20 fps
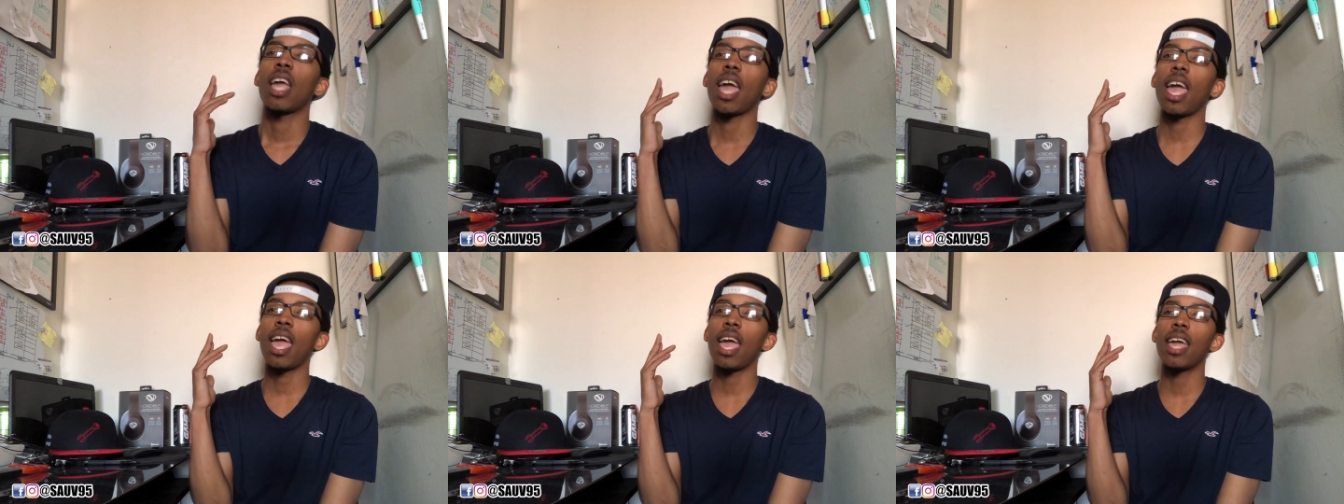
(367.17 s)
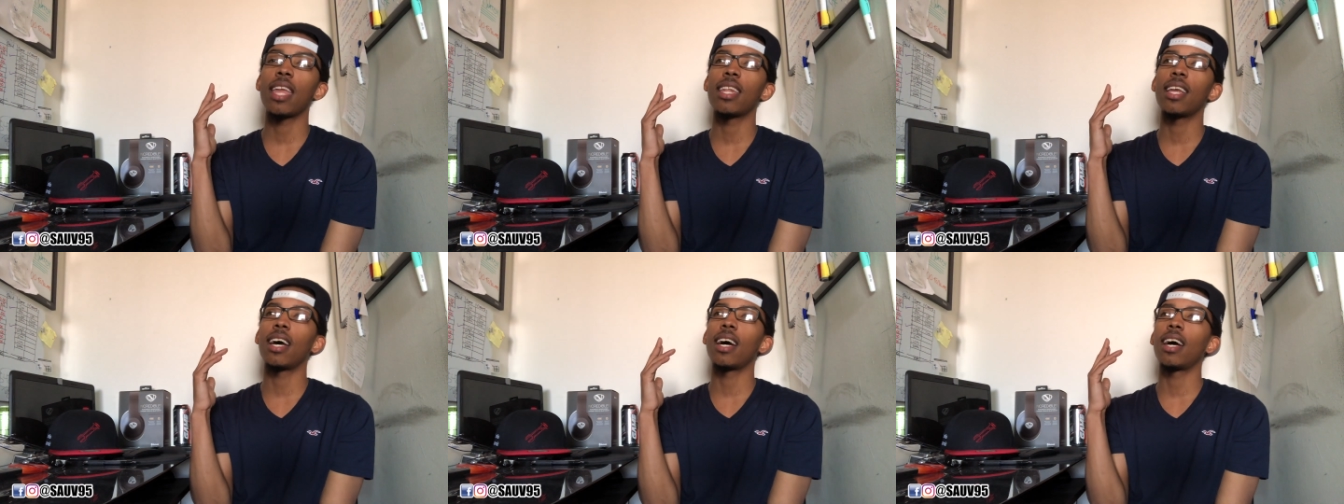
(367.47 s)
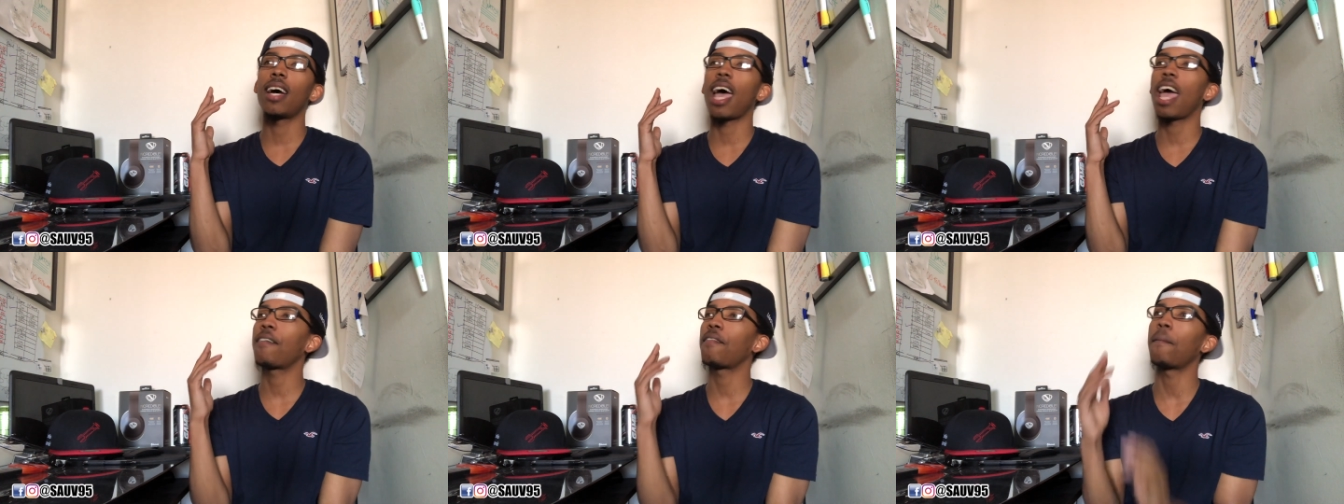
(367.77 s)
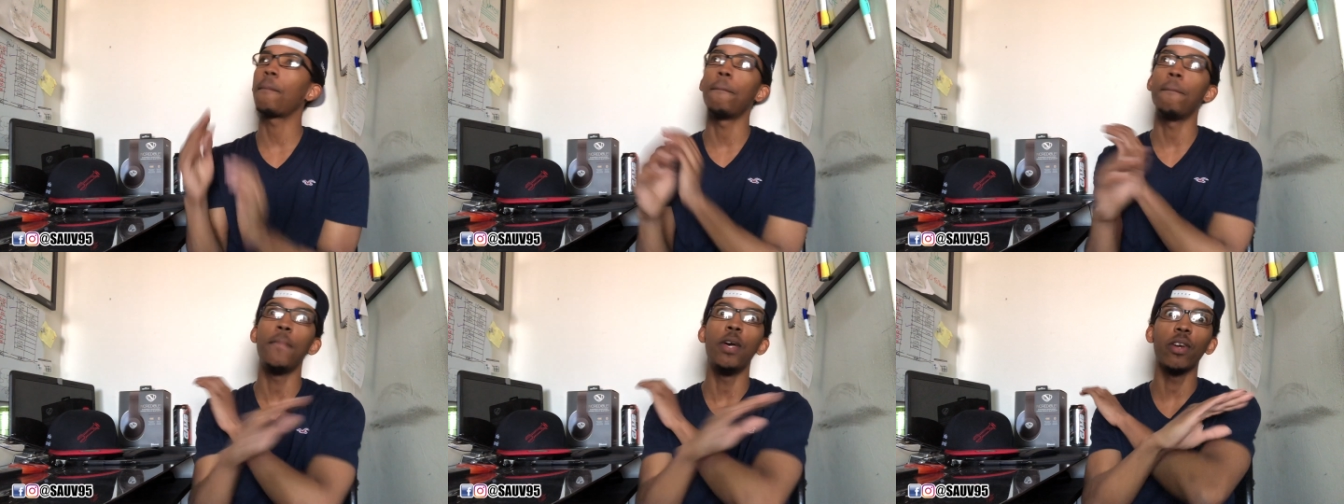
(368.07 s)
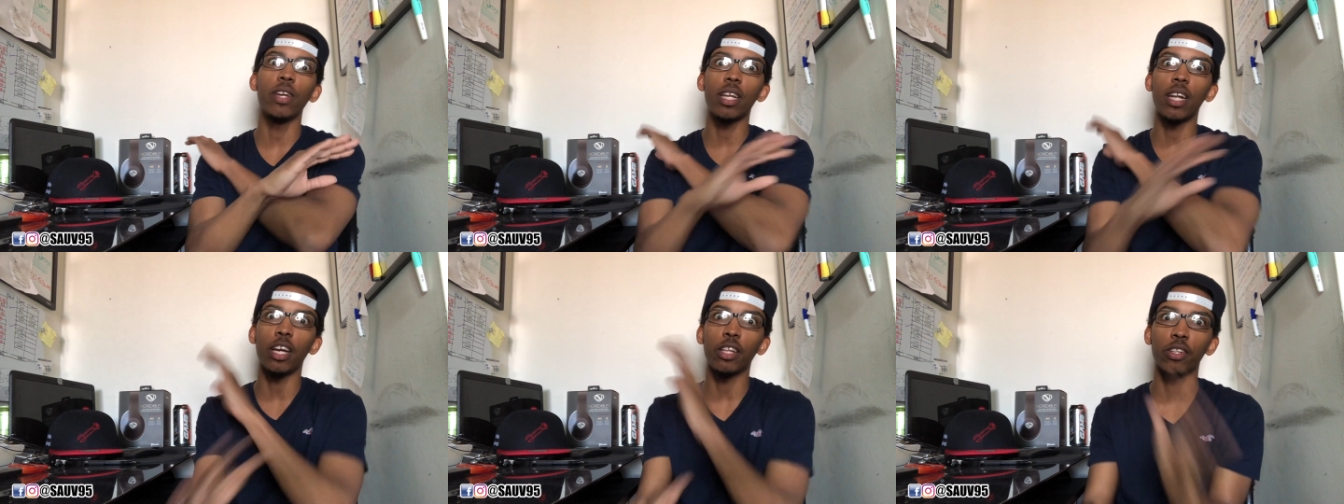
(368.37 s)
And I have a
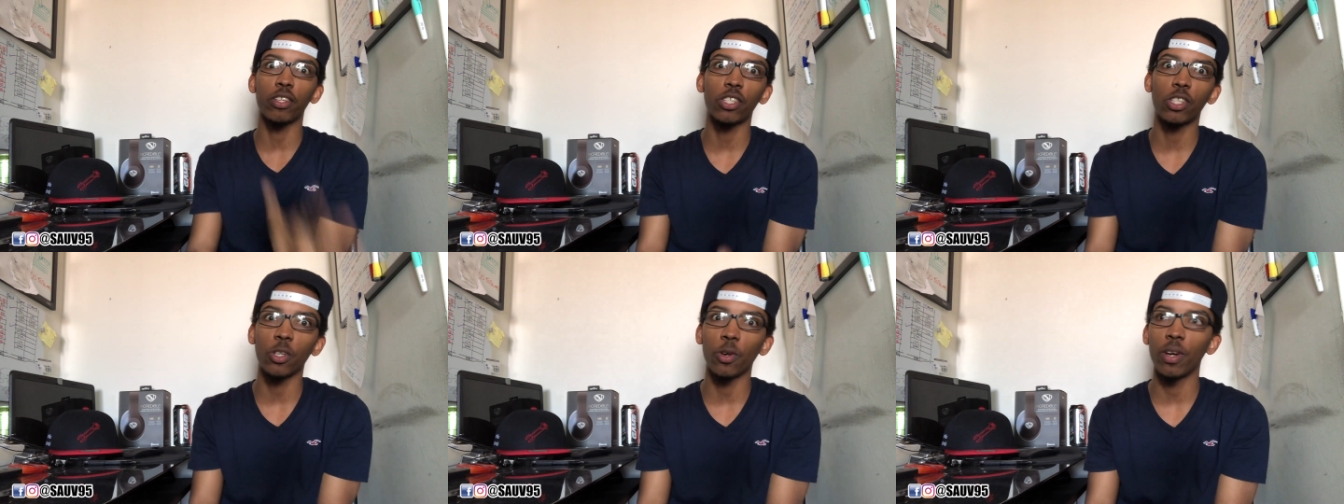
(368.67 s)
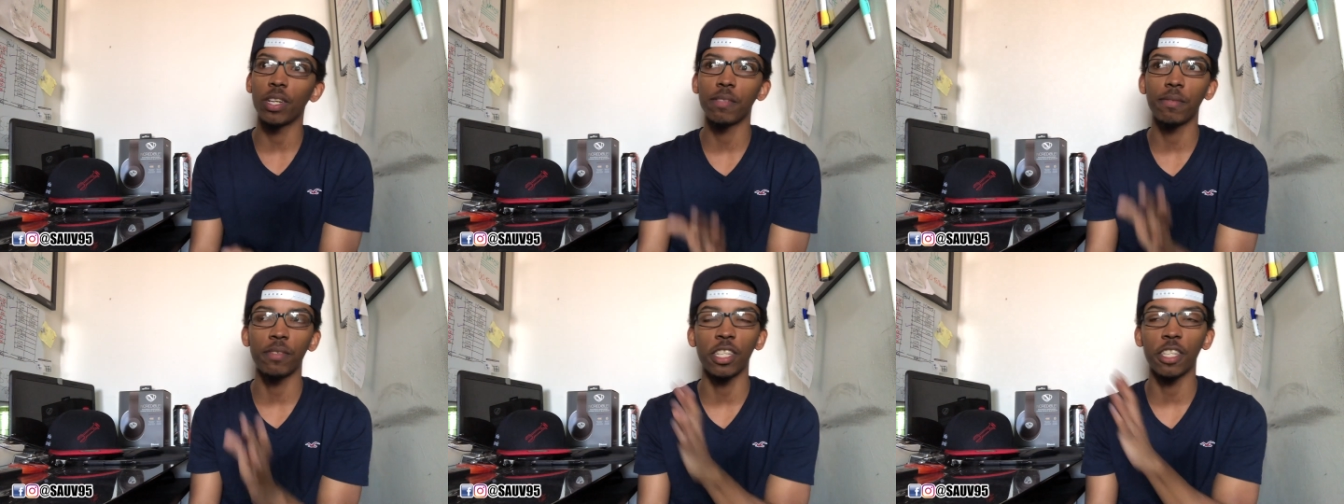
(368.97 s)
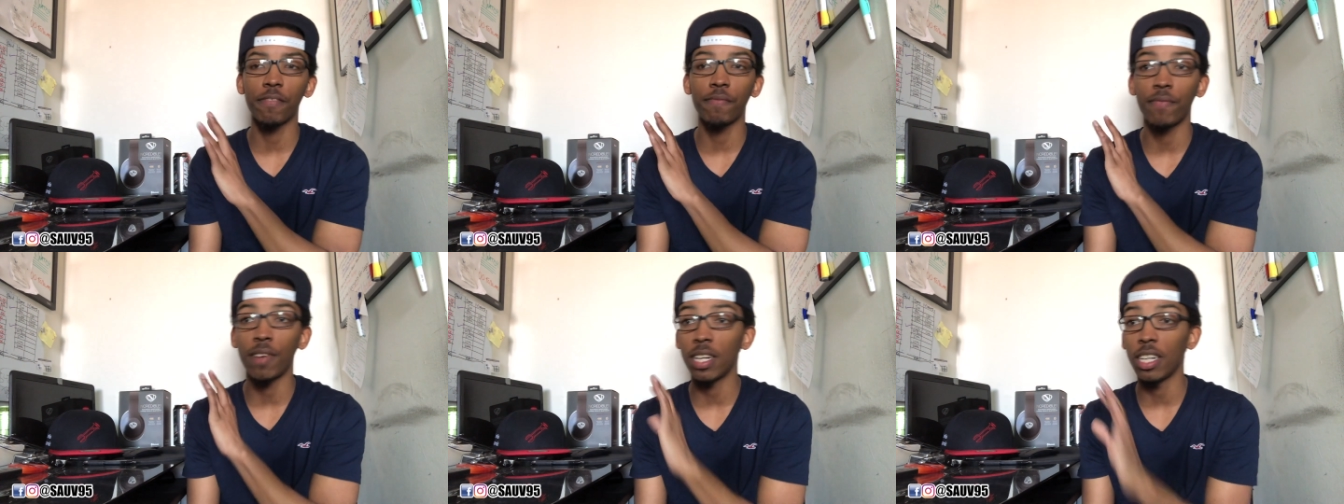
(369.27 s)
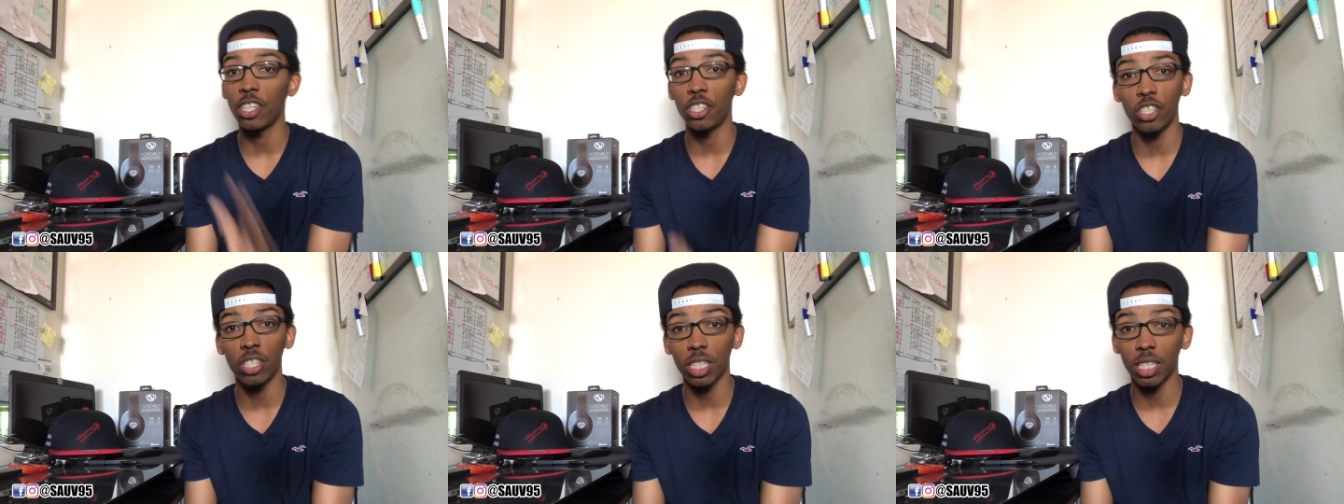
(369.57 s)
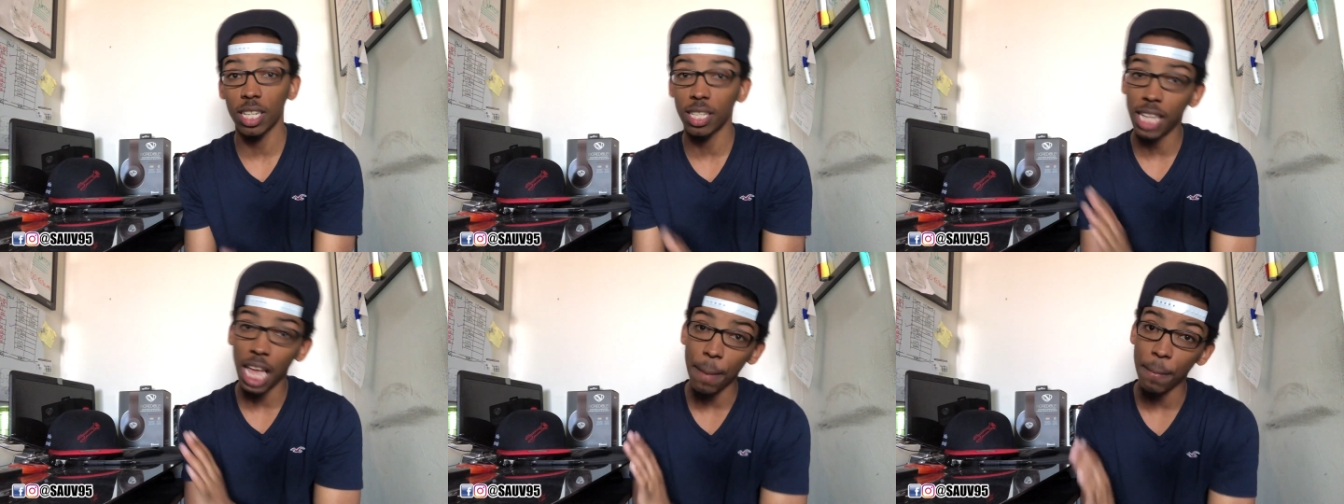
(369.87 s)
million other stories of just funny
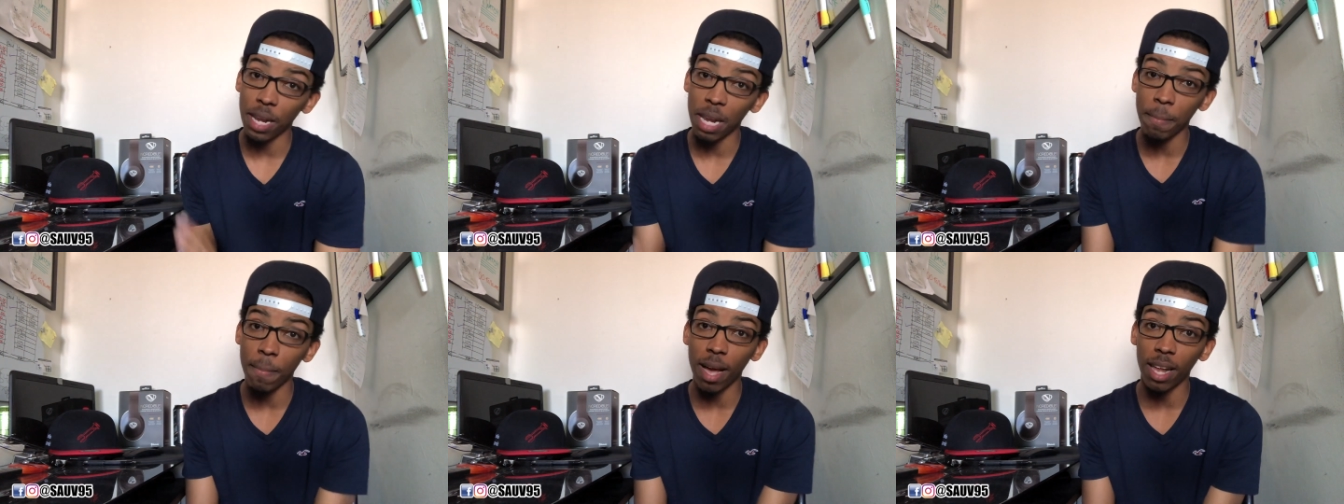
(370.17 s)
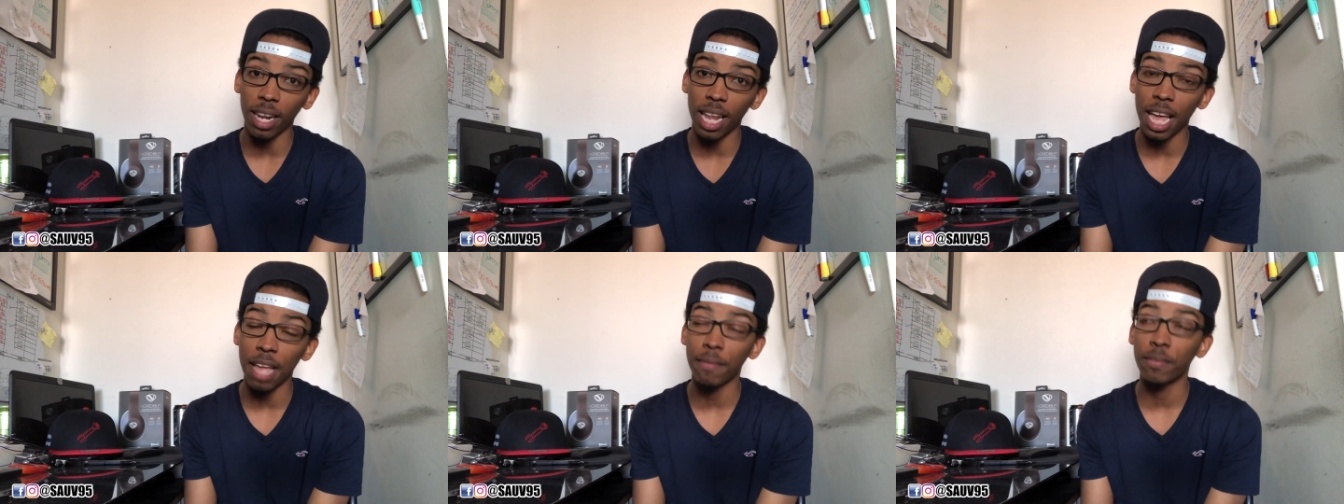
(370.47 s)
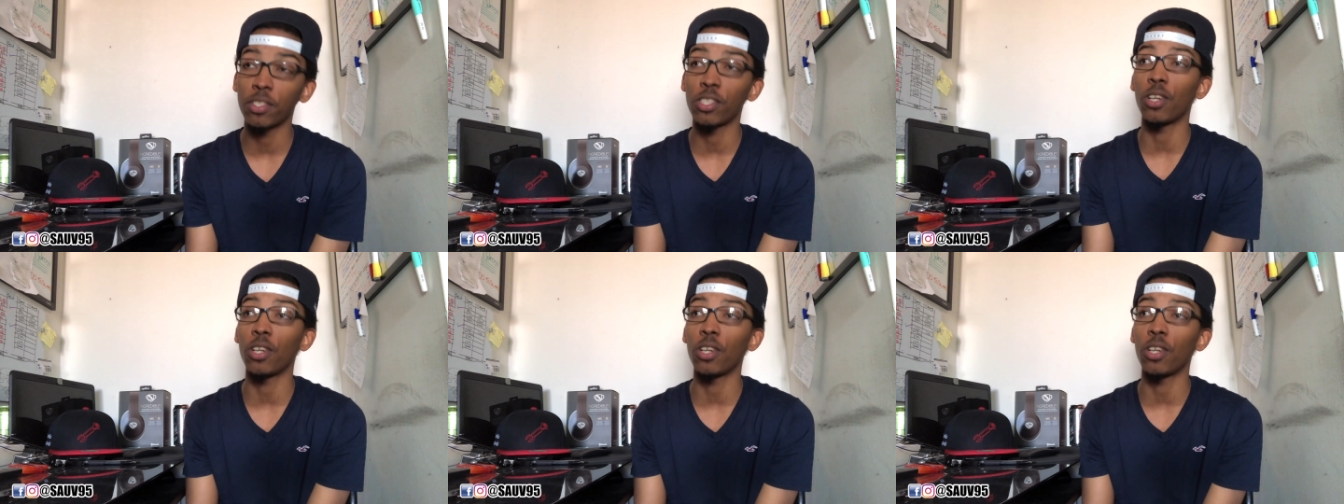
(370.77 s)
shit that's happened in my life.